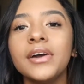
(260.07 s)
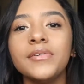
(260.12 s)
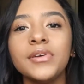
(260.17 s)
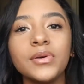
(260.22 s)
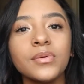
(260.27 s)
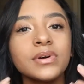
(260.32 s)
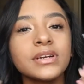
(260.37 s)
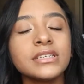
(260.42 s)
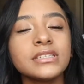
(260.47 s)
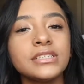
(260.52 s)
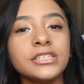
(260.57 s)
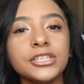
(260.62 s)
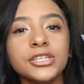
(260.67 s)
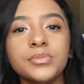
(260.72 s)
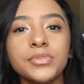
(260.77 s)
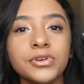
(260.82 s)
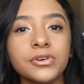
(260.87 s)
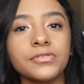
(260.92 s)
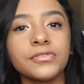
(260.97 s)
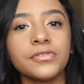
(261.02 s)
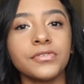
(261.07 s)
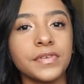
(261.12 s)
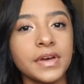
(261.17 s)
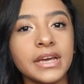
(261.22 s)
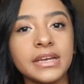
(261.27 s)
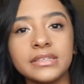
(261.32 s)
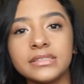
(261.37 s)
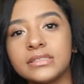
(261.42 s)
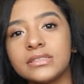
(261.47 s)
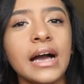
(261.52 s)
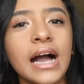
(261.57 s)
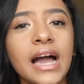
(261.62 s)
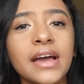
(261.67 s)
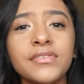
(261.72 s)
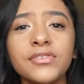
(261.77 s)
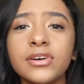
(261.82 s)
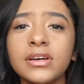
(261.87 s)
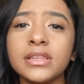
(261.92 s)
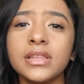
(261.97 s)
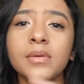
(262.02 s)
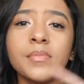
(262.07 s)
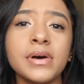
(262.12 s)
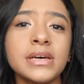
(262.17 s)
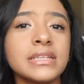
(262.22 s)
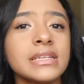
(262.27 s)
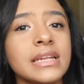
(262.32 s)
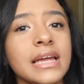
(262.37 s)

We want to see your beautiful face. I feel like the best